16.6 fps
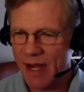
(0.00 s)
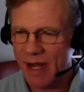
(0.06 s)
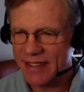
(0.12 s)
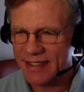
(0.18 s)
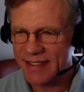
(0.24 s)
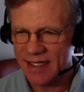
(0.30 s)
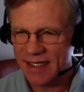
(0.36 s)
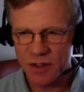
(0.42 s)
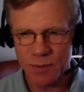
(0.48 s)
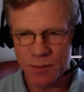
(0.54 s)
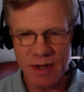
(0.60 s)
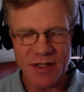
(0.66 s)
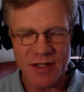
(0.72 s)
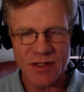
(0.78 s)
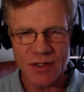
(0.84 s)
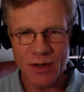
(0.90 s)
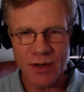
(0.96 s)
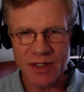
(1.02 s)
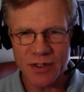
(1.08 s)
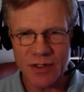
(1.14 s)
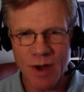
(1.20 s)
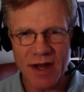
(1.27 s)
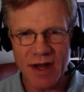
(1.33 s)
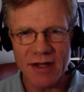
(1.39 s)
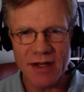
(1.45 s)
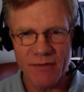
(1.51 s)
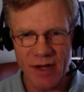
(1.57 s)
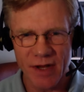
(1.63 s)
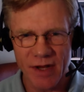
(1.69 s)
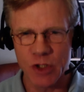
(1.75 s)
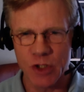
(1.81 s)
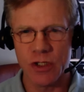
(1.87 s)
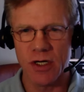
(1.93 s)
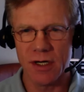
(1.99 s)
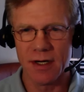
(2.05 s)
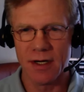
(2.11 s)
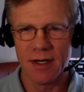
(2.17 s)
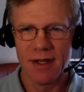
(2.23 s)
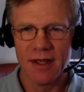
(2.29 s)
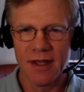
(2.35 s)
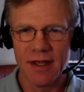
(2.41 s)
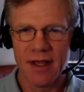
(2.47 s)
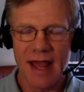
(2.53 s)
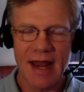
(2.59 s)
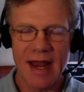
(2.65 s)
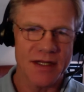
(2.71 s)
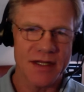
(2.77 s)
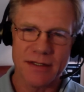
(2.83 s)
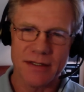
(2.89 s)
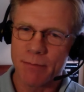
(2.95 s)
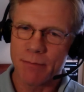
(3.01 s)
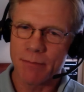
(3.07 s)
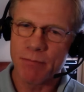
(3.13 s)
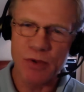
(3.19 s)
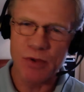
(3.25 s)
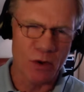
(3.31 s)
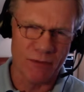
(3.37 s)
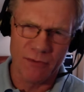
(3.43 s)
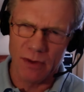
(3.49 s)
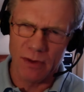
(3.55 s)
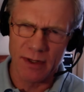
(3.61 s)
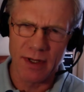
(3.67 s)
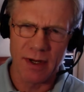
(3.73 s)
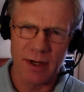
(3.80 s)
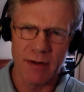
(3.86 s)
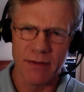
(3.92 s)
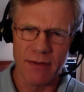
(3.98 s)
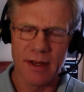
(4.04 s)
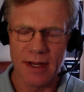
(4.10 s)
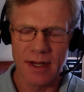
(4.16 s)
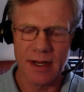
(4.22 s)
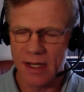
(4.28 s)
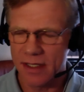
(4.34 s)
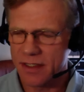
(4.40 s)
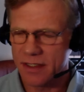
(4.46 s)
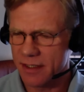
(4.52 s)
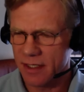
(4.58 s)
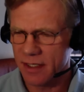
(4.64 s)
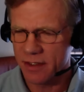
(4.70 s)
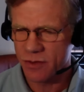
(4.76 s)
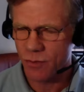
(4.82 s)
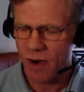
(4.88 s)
6 months, so it's quite an adventure. And it's beautiful, you know, it's right